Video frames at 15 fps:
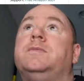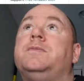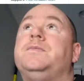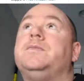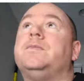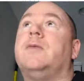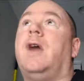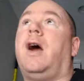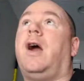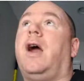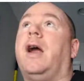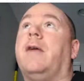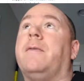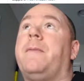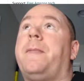All right.
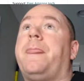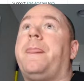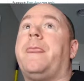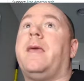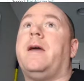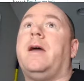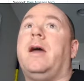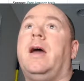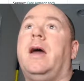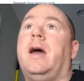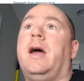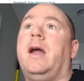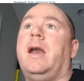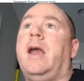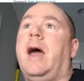
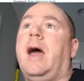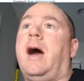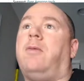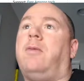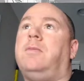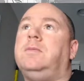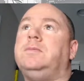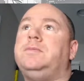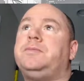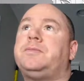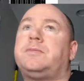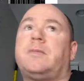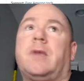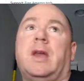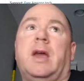Now,
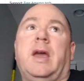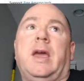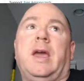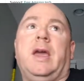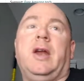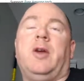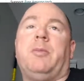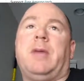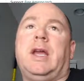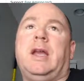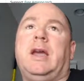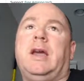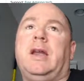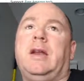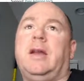
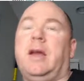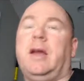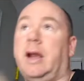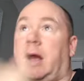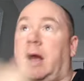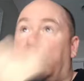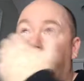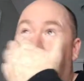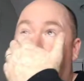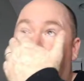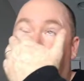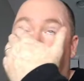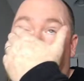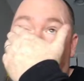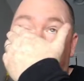intermediate, and
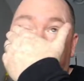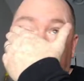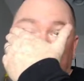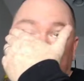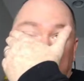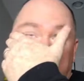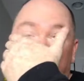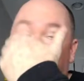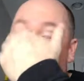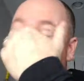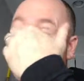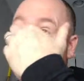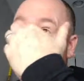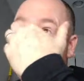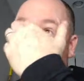my opinion, best
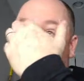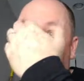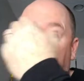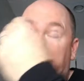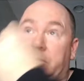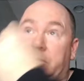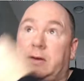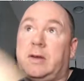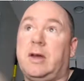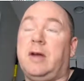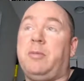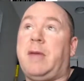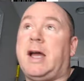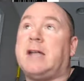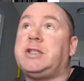deal. This is going to
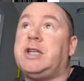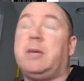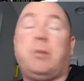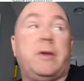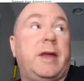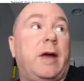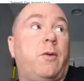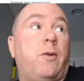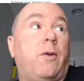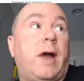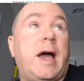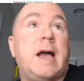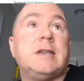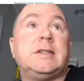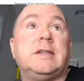match up with that
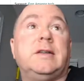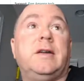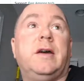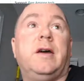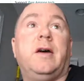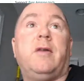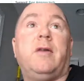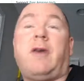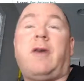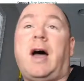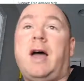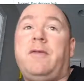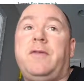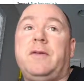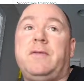Ryzen 5
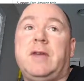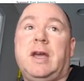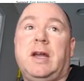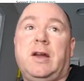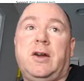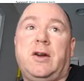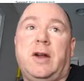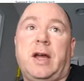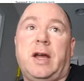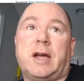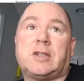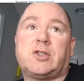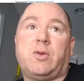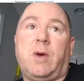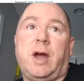5800X
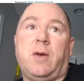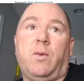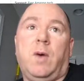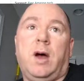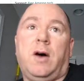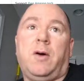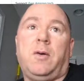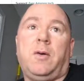quite well.